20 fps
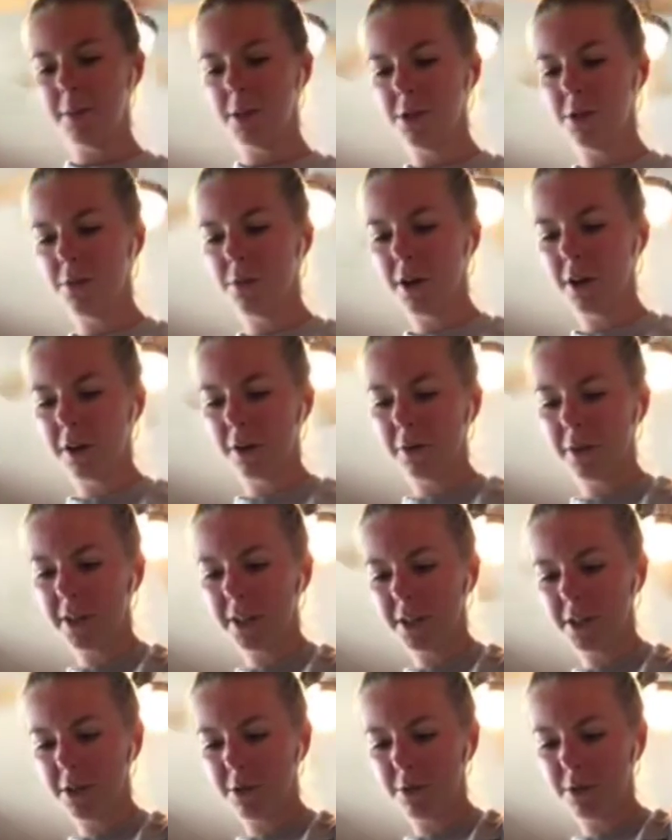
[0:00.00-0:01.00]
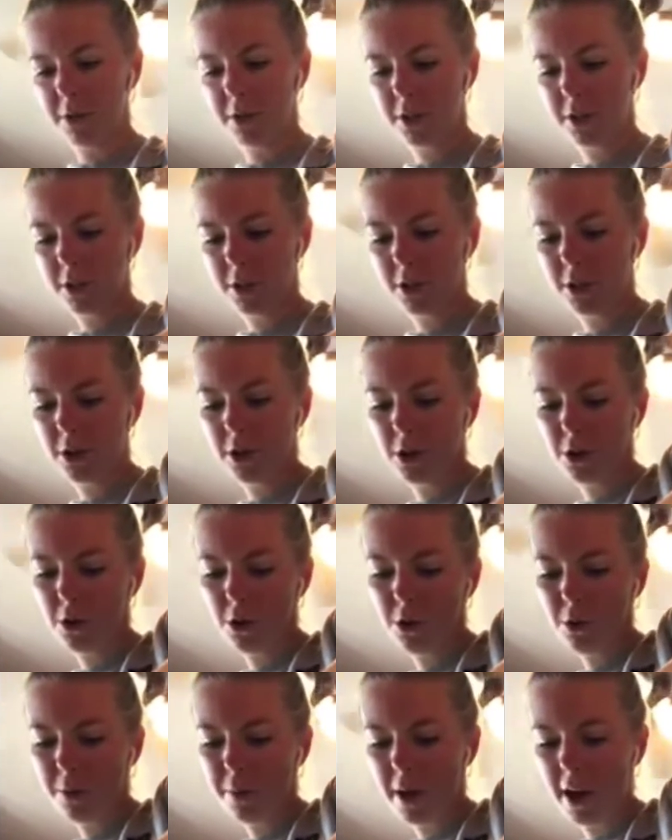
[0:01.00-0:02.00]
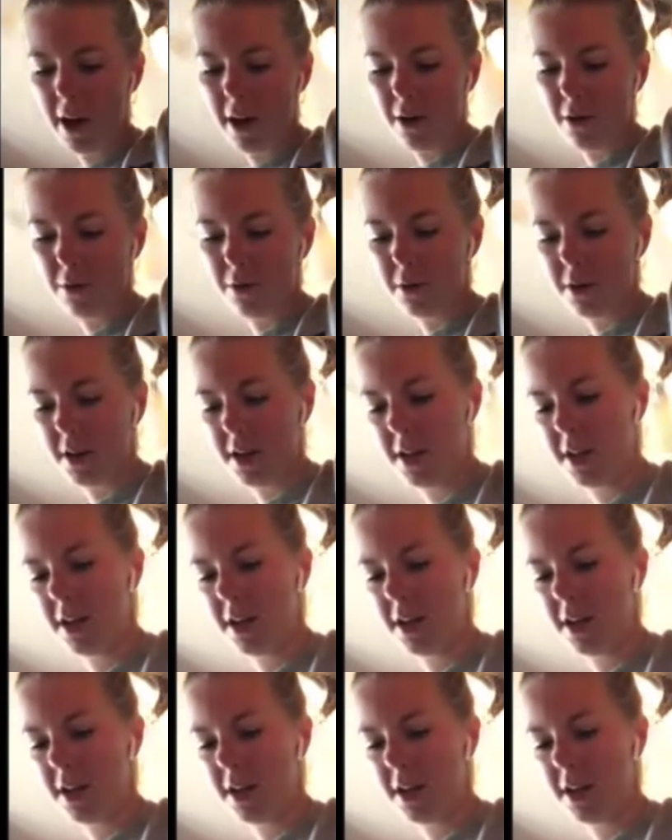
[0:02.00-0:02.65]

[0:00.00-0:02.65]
You are going to scoop out